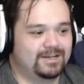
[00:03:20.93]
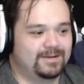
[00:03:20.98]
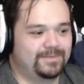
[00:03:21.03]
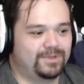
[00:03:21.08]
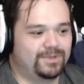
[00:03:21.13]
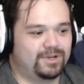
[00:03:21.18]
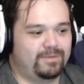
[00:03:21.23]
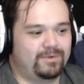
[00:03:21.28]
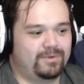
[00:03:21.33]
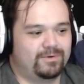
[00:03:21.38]
Don't
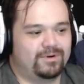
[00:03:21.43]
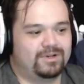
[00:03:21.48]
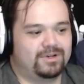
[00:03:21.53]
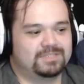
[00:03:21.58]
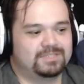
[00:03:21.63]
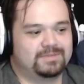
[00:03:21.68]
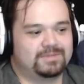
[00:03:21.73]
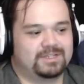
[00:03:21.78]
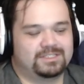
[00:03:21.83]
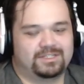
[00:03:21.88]
get me wrong,
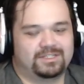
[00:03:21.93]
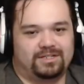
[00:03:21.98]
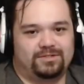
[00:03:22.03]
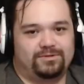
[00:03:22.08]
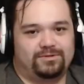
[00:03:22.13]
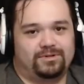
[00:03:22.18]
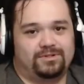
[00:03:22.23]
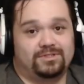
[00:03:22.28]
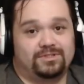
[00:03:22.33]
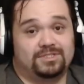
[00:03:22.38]
sometimes they can do
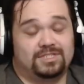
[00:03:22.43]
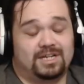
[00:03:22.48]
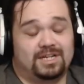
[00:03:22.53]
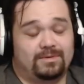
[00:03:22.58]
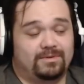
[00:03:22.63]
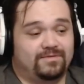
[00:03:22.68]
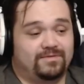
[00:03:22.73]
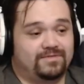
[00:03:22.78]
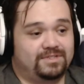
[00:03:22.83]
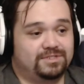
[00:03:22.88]
a good job
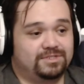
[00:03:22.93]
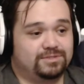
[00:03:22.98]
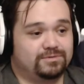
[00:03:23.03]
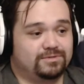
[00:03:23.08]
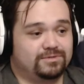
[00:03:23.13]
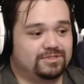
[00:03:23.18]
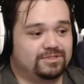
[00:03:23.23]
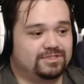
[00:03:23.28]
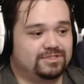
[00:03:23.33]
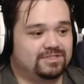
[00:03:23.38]
on
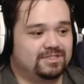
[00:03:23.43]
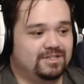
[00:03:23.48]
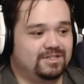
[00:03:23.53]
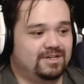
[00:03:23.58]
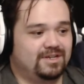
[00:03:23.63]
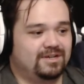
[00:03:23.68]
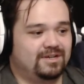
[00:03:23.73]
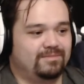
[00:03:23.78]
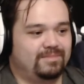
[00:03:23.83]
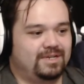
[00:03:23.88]
visuals,
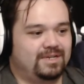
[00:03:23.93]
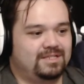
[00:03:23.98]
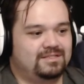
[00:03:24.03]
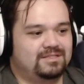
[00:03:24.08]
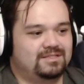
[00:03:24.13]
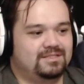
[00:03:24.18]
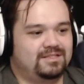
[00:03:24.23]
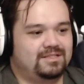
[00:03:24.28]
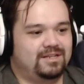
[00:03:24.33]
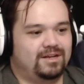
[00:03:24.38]
but
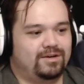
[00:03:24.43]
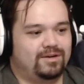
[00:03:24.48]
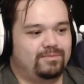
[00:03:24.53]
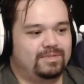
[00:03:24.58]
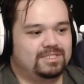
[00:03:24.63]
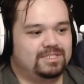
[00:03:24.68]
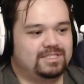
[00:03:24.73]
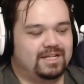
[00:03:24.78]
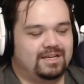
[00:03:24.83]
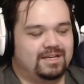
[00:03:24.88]
you know much like